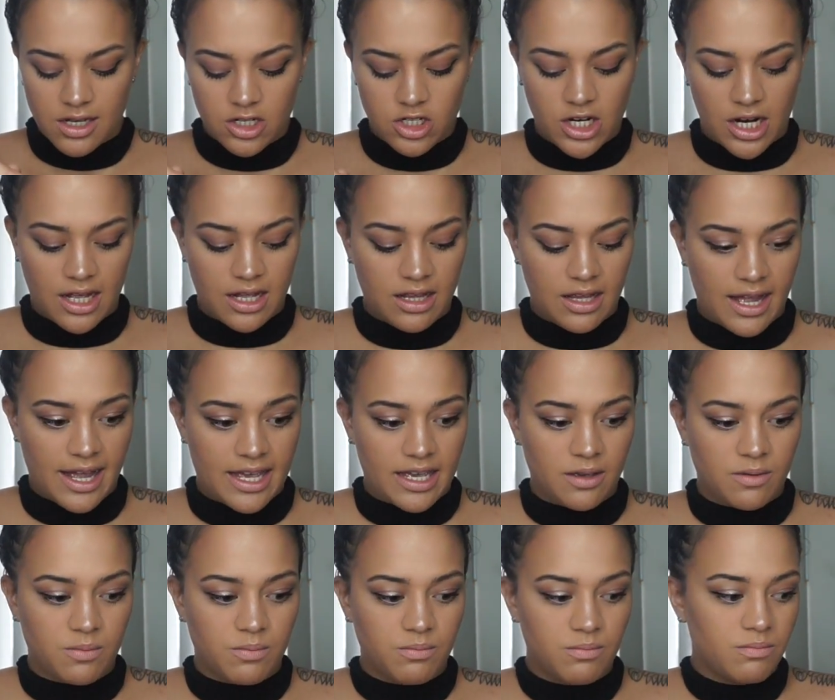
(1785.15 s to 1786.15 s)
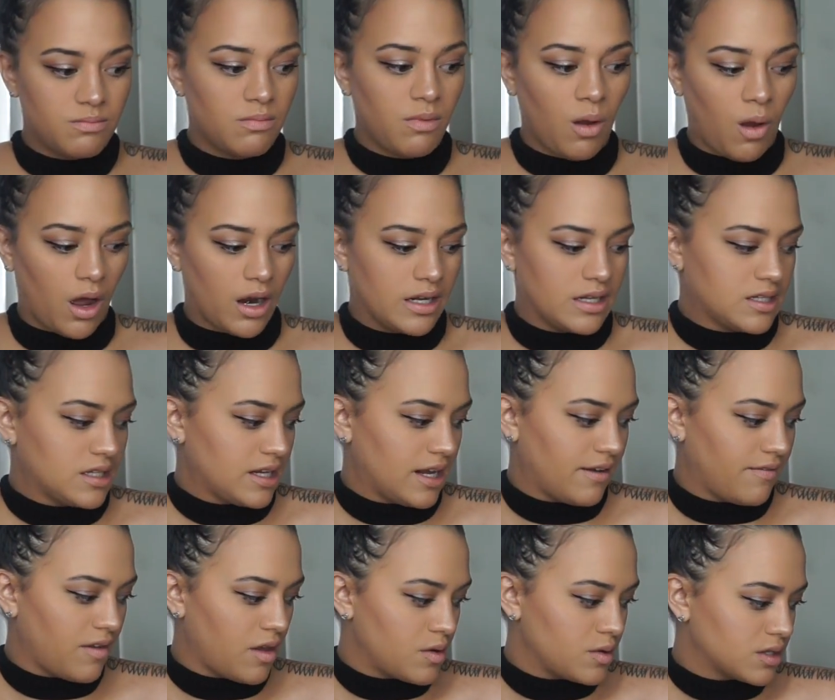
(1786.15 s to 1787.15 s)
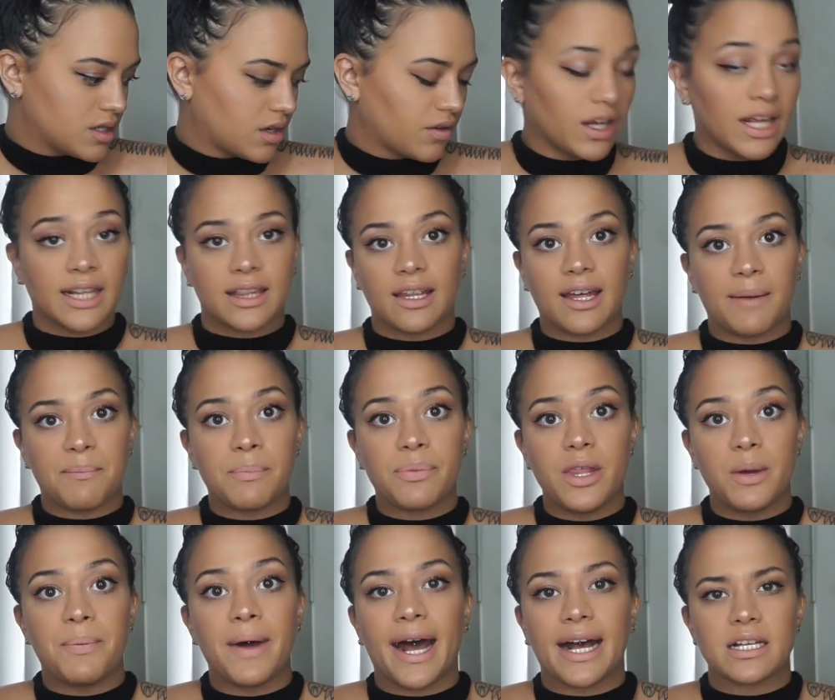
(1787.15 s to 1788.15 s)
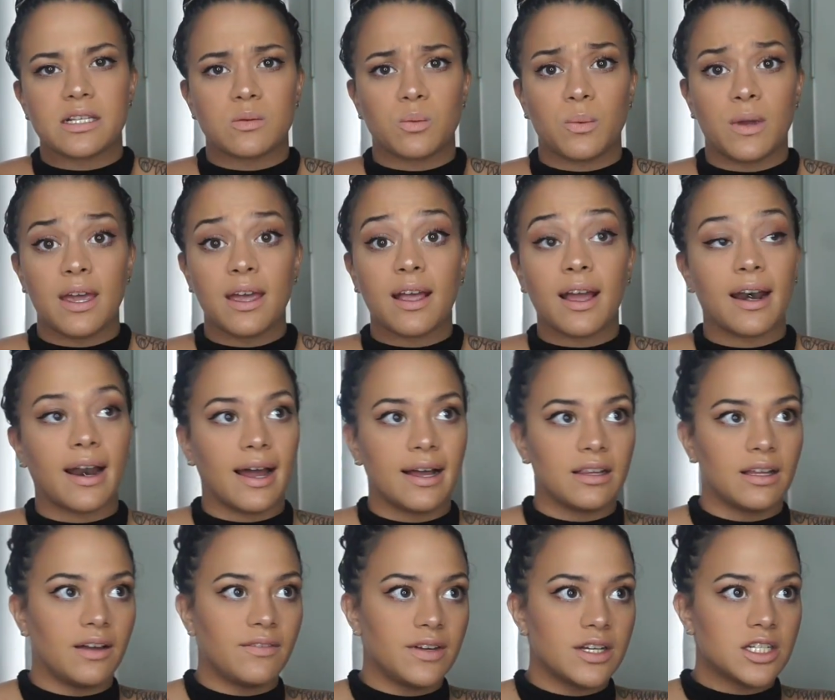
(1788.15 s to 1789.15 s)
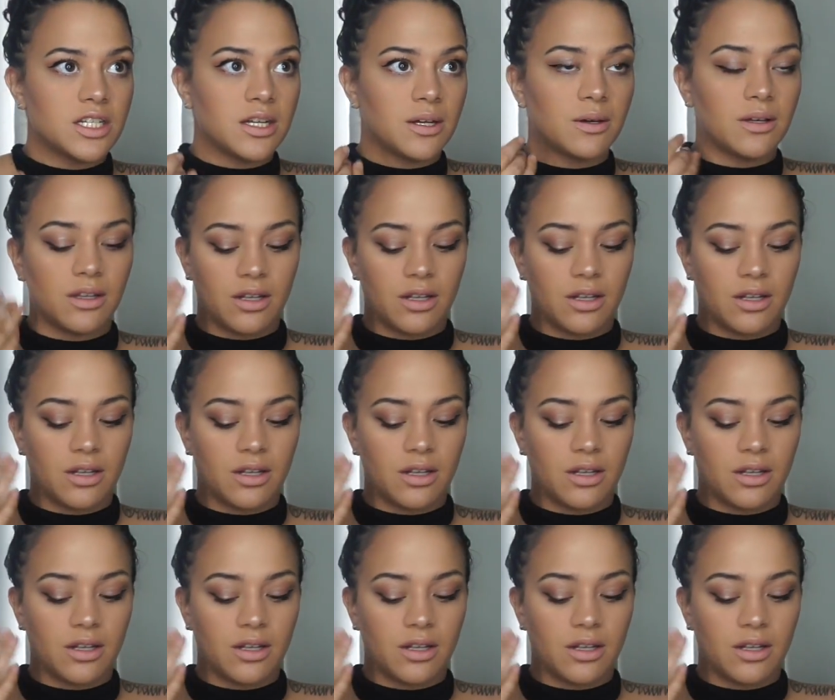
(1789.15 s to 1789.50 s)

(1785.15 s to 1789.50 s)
gel I honestly have used for like the past week, and I love it too.